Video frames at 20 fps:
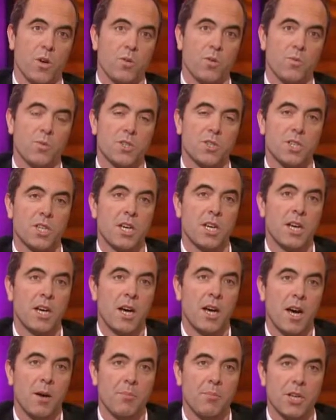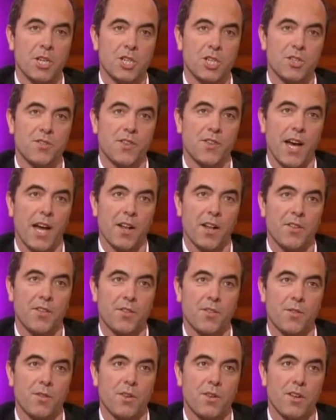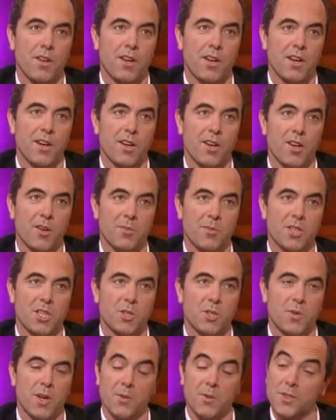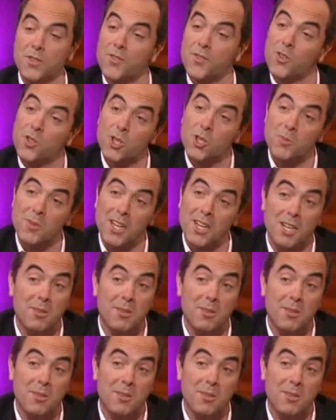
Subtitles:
One was a picture of health competition where I was the first to be